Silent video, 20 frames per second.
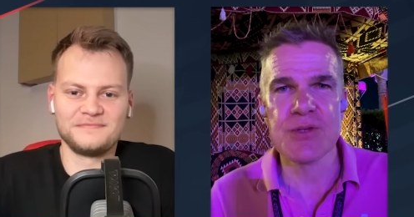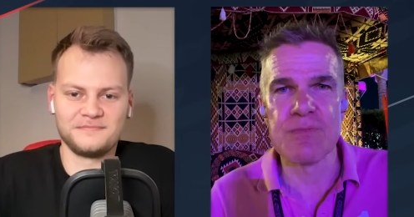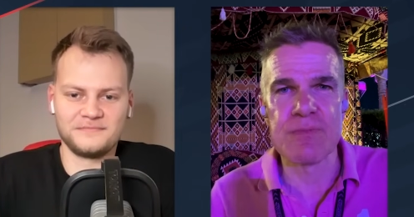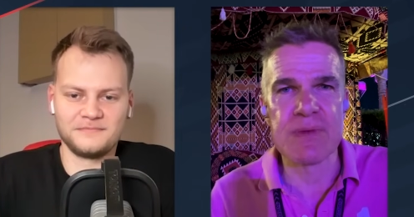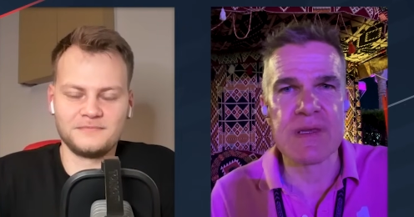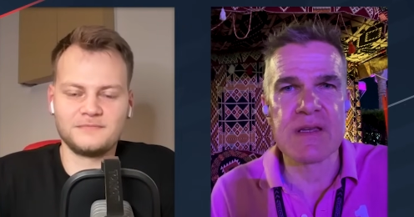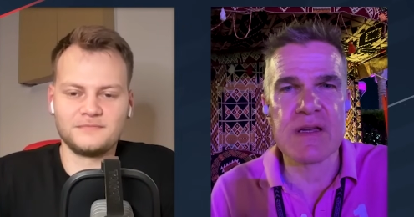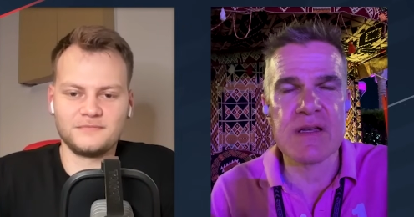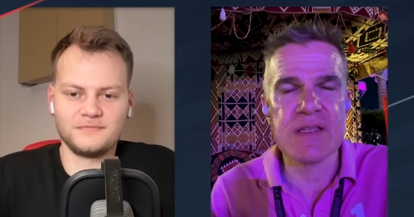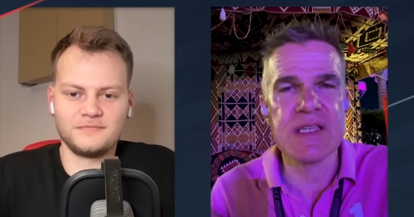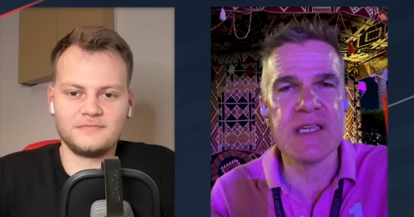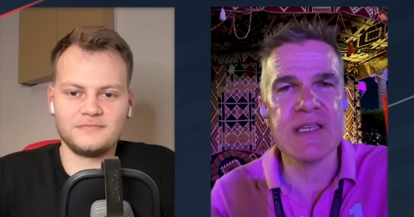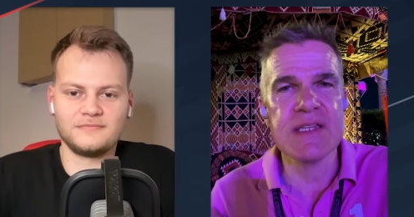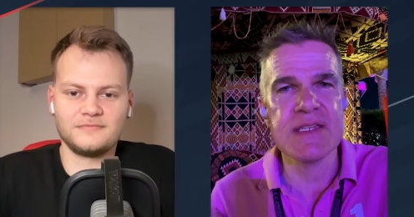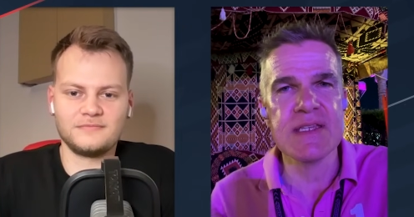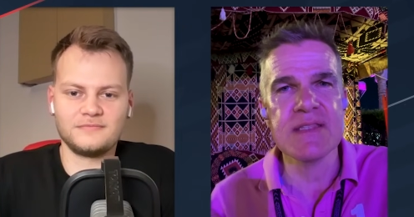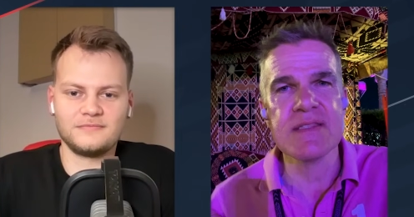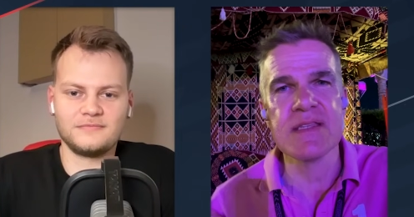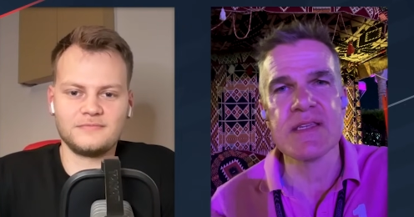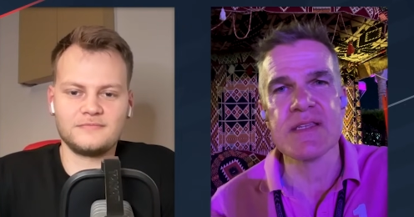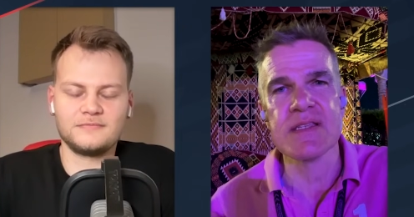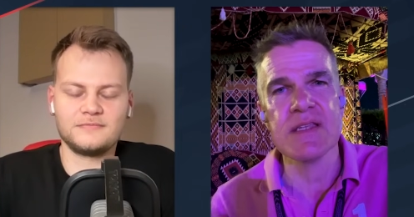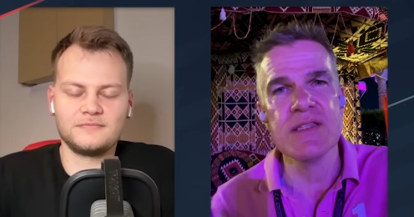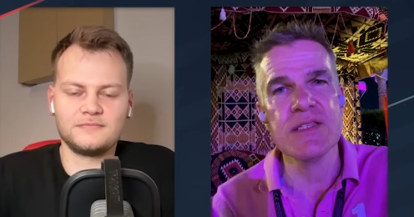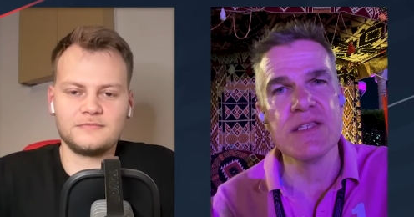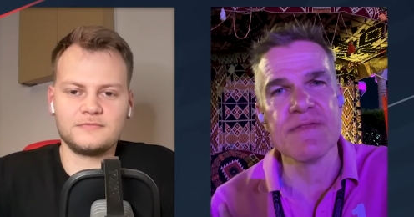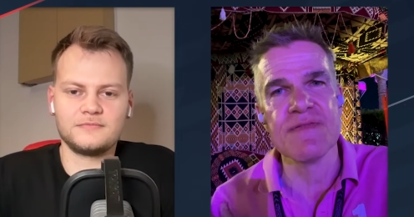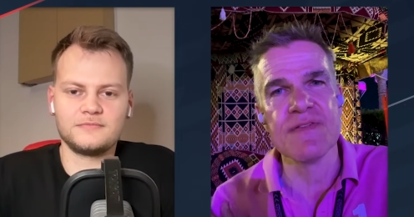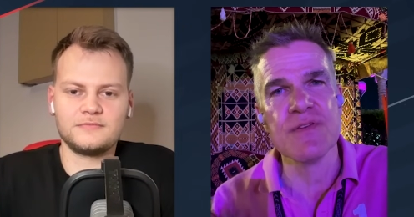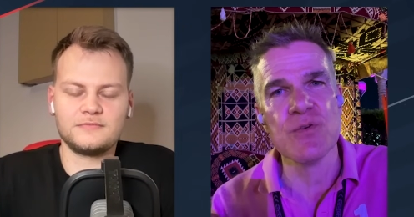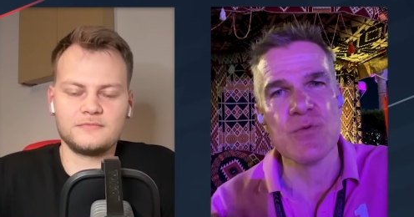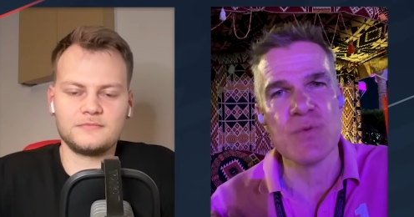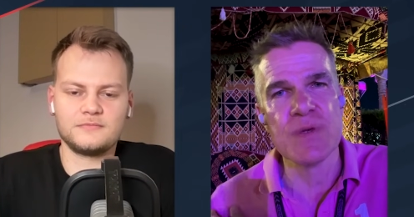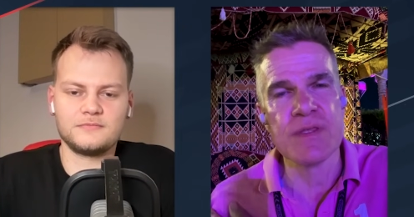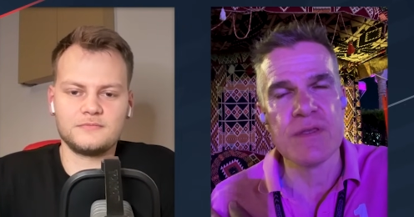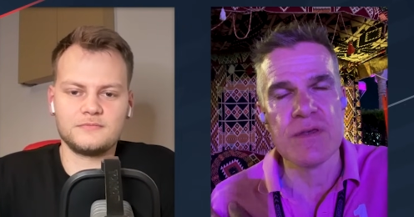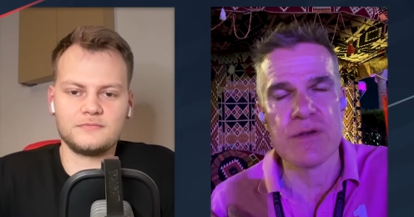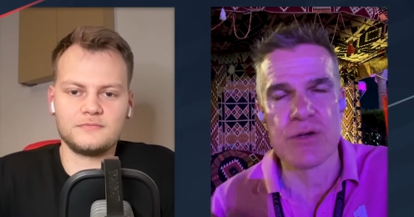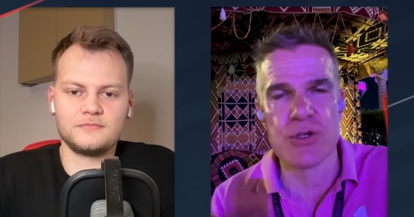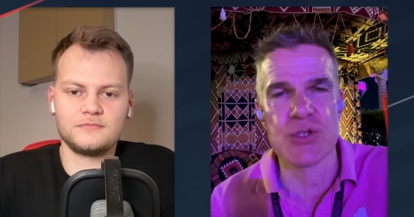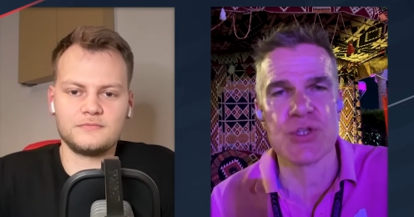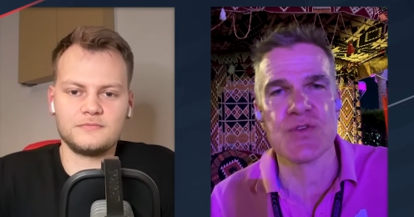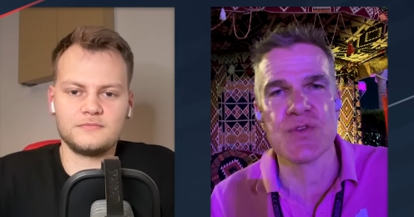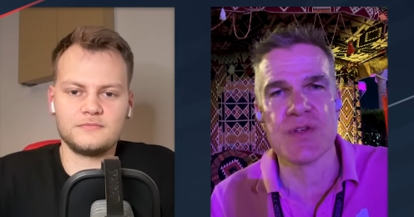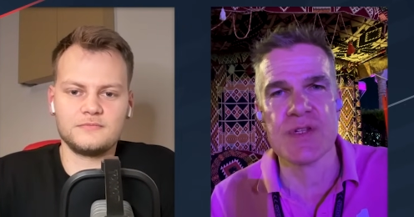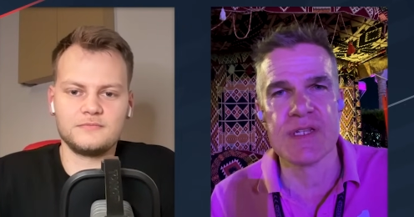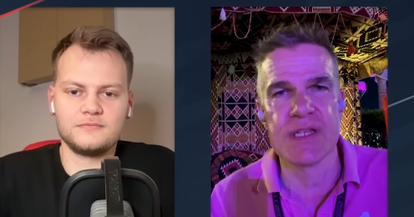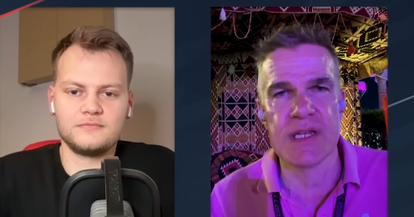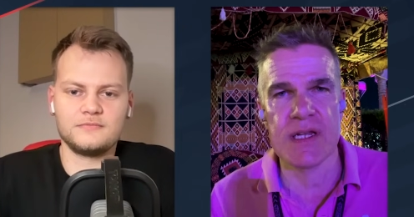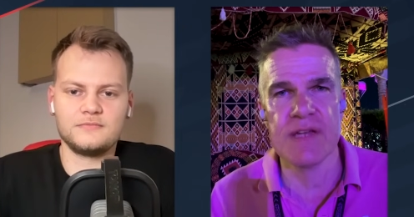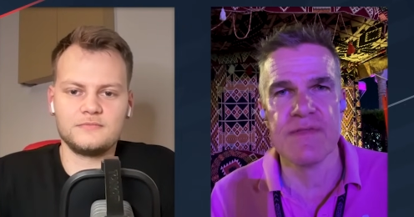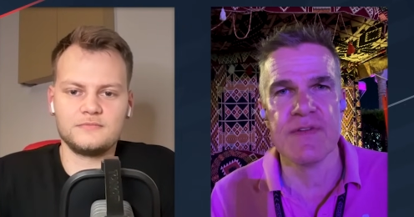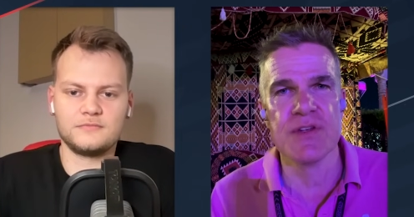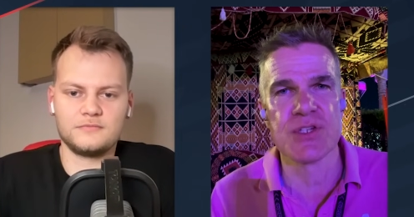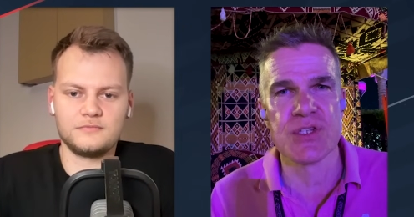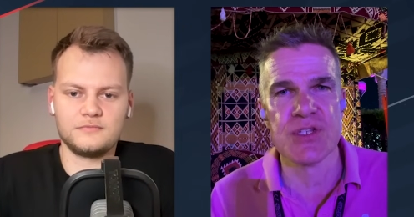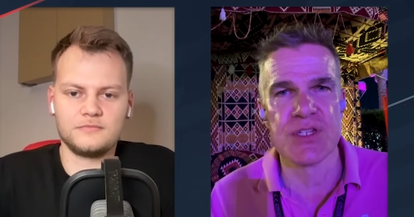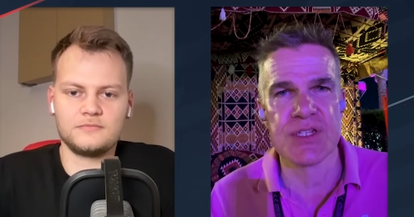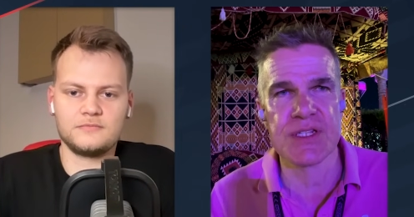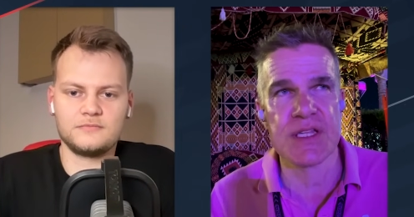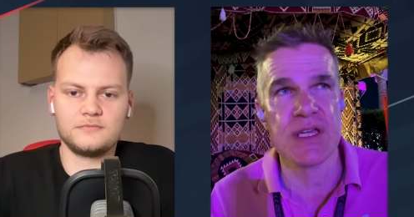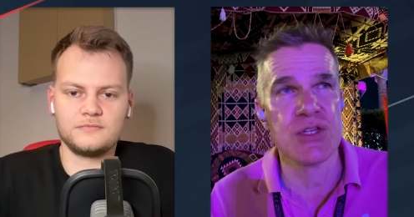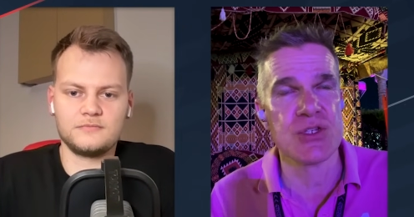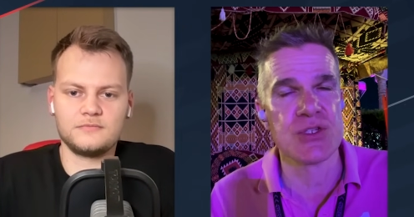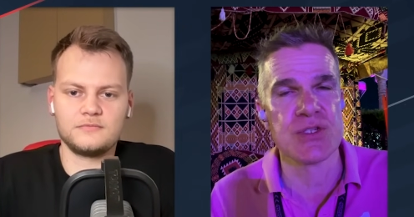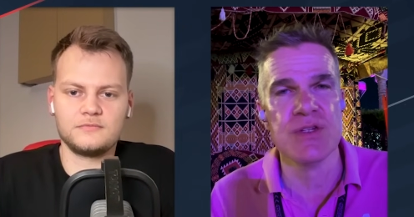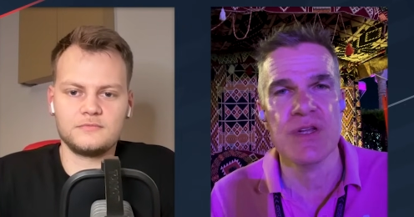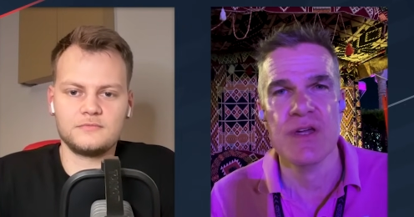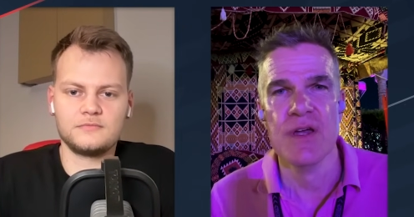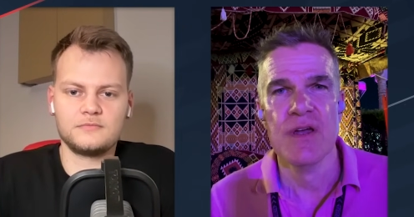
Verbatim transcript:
Speaker 1: because he did this interview with the Austrian television station